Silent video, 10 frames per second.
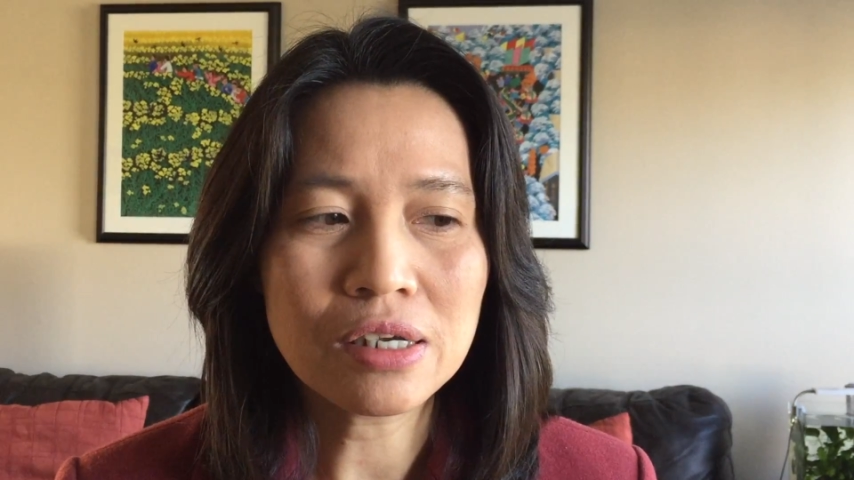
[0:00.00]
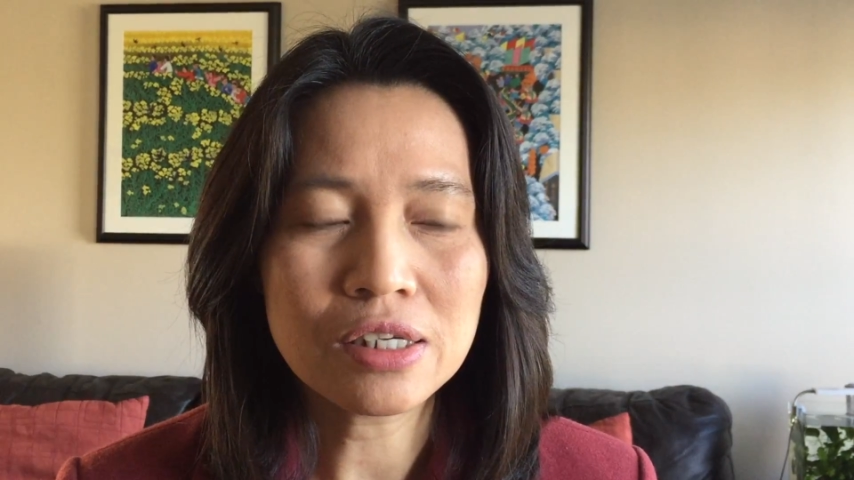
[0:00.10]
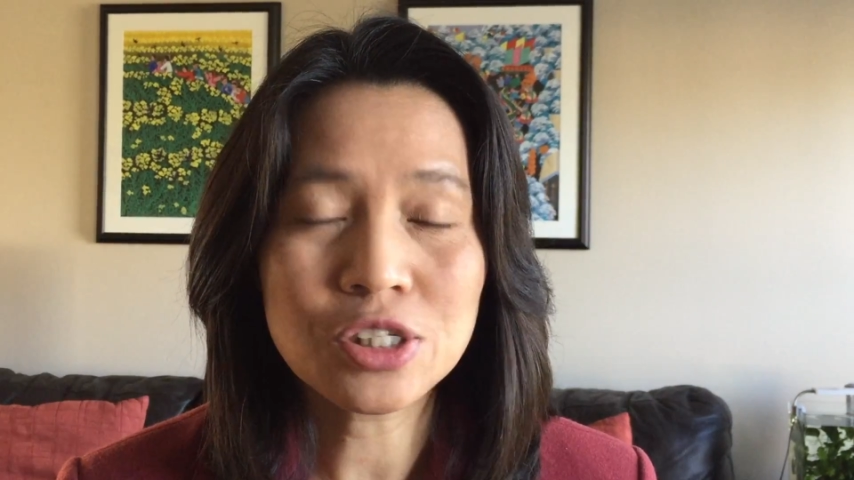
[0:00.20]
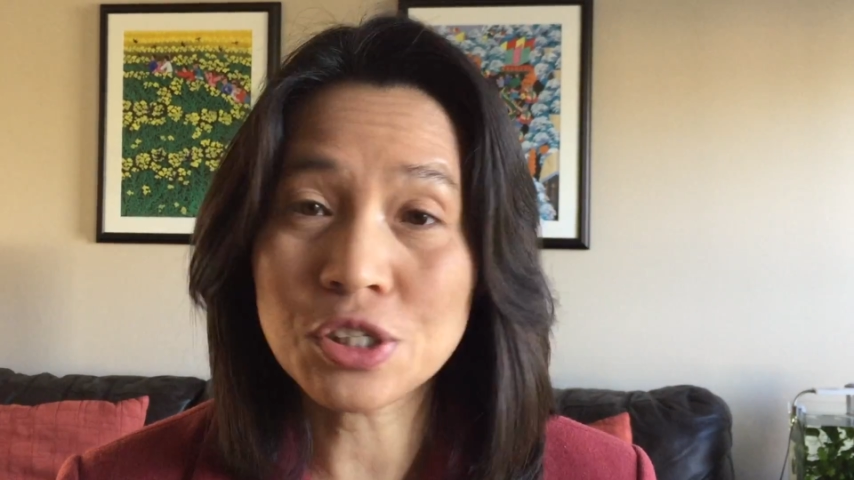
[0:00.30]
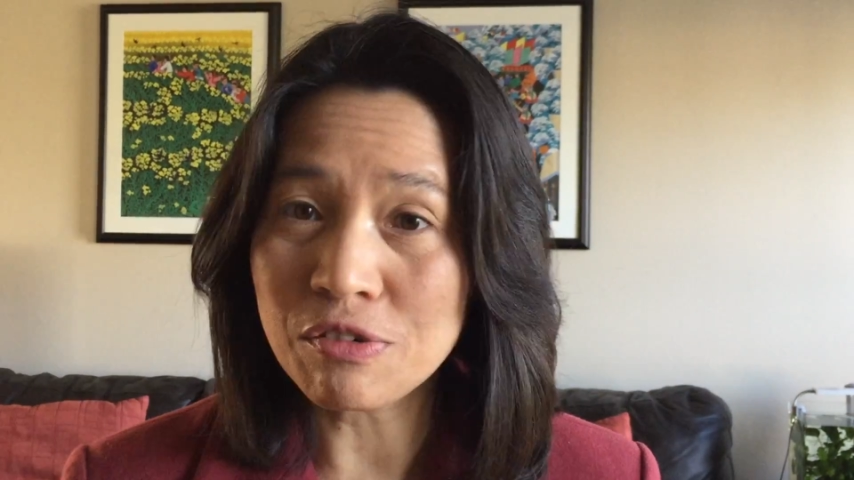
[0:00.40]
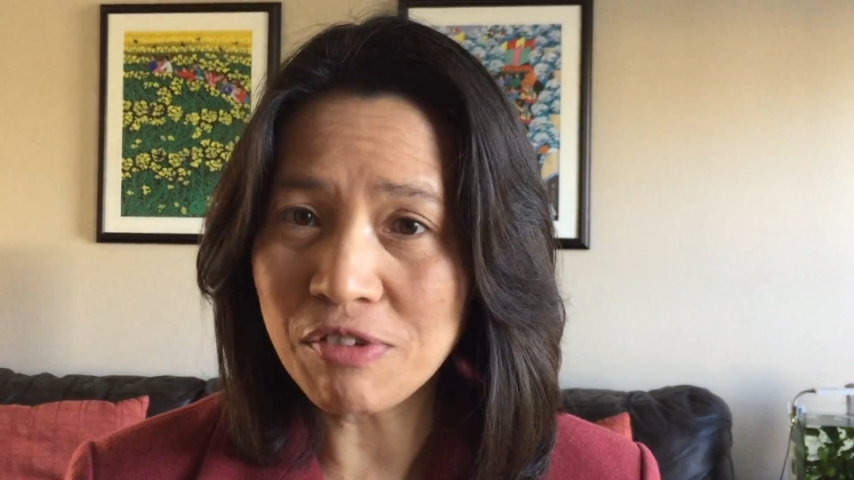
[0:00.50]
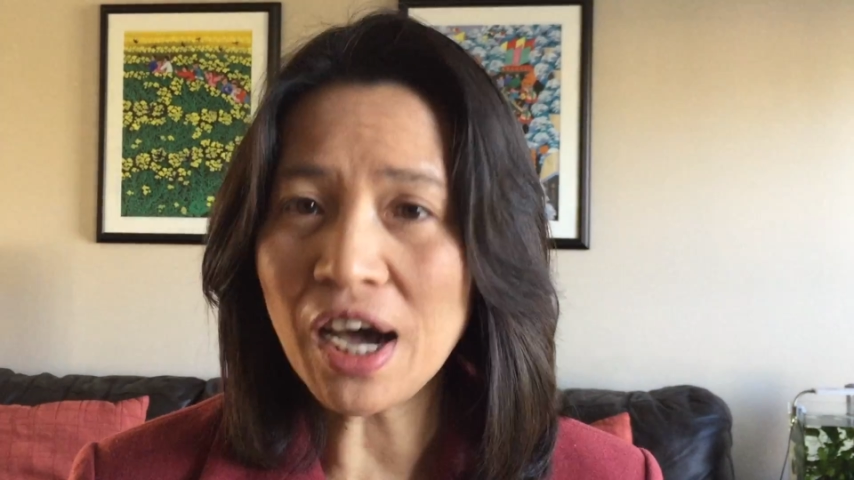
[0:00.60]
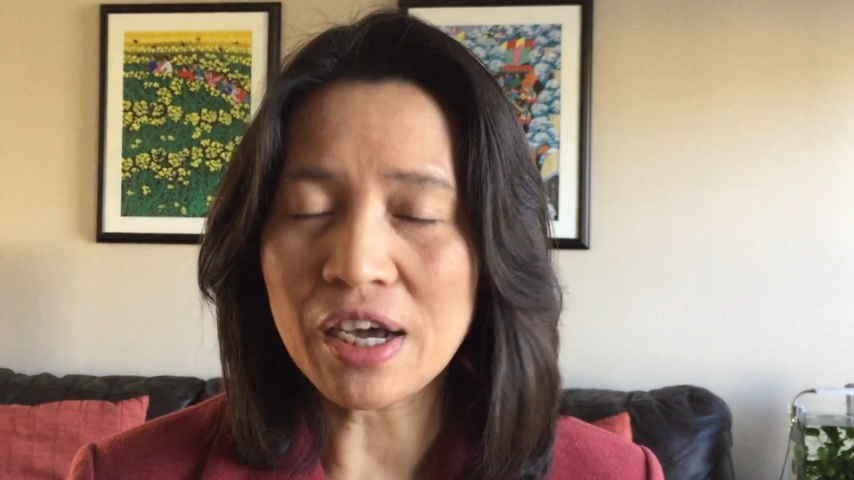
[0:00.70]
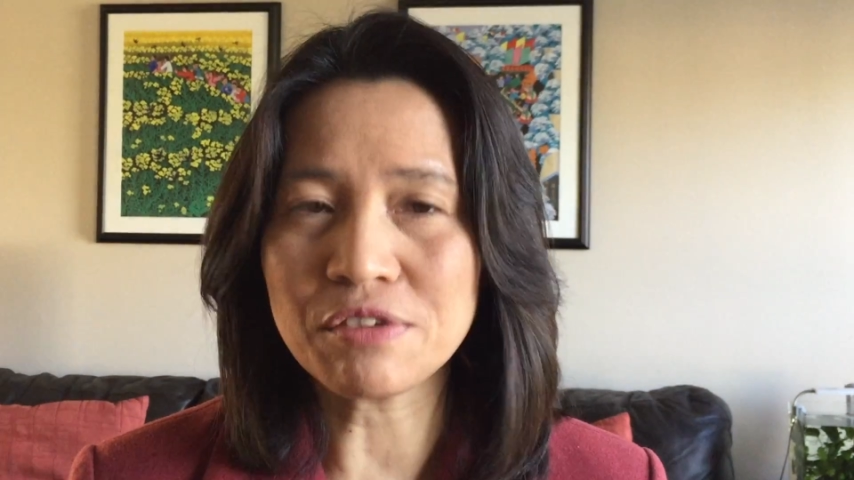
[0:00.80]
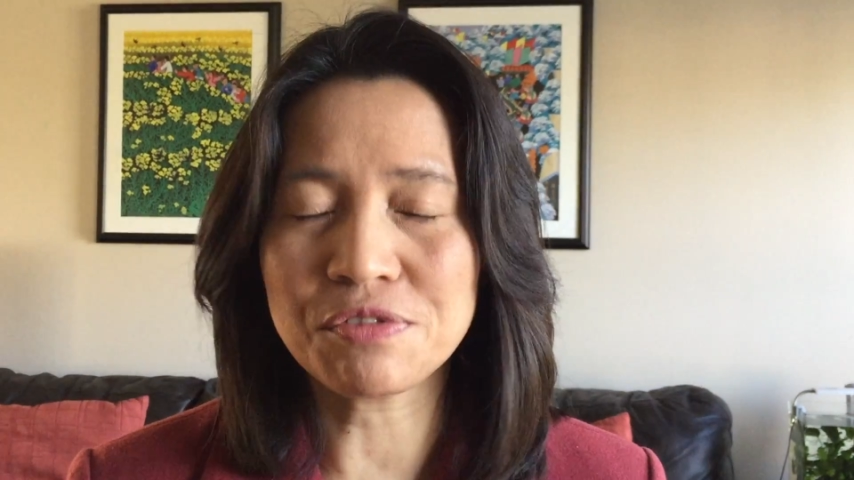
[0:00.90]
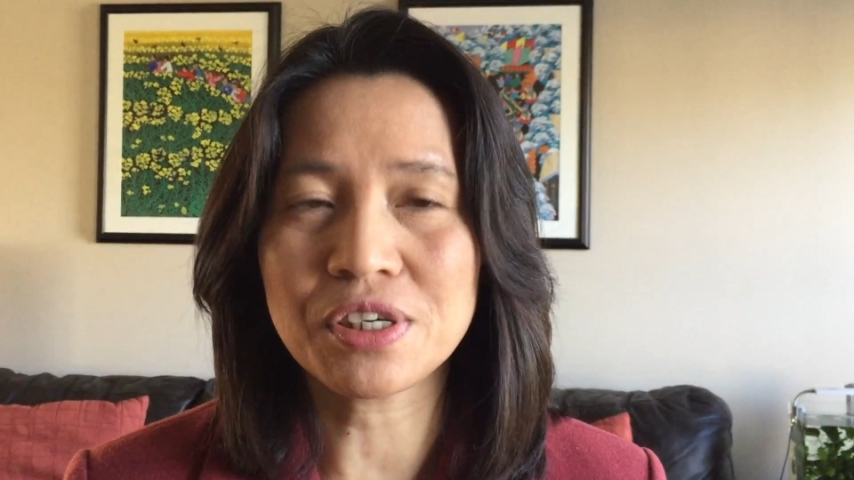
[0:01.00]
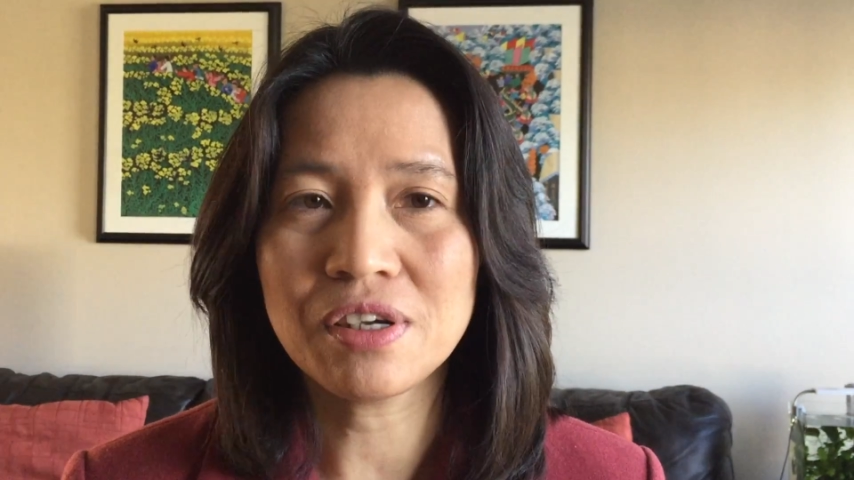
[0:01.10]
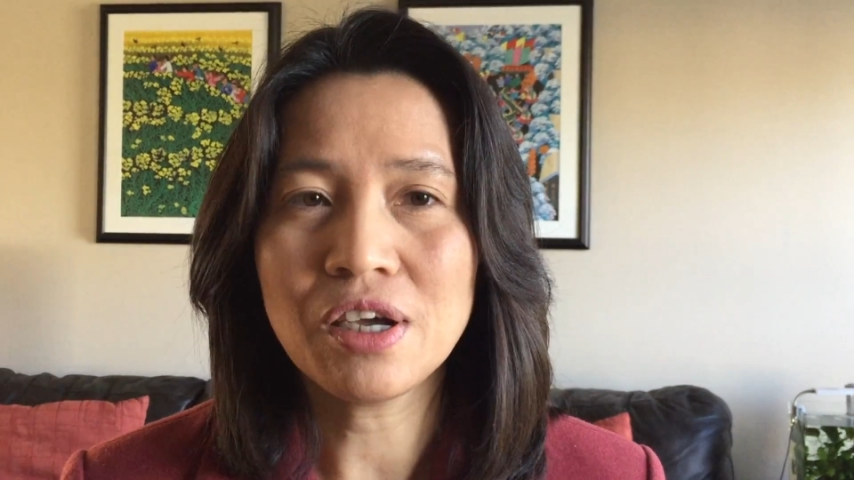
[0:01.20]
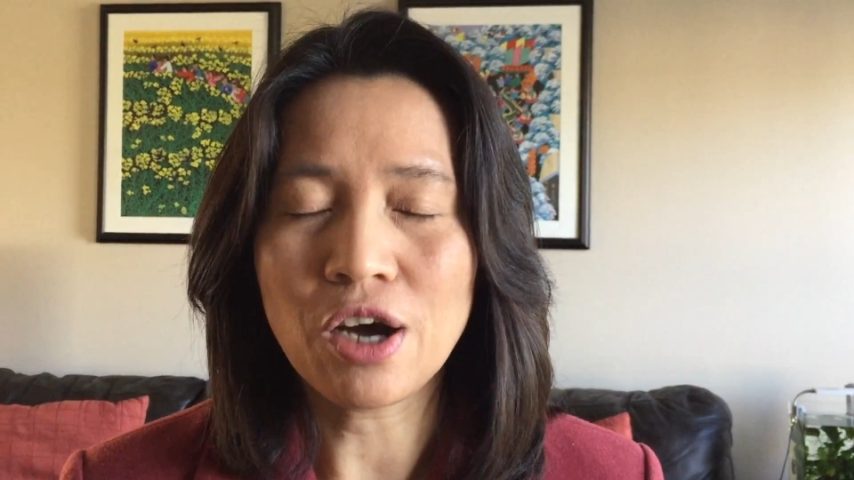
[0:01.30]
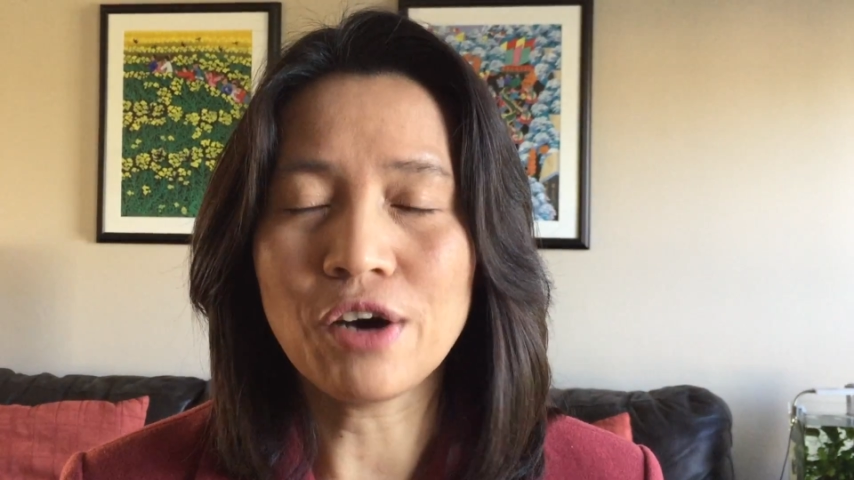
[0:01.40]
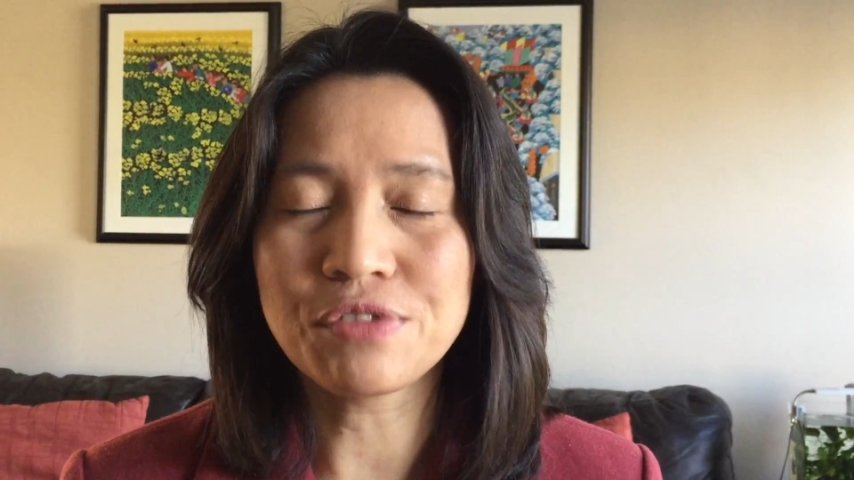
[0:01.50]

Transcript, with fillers: survived, of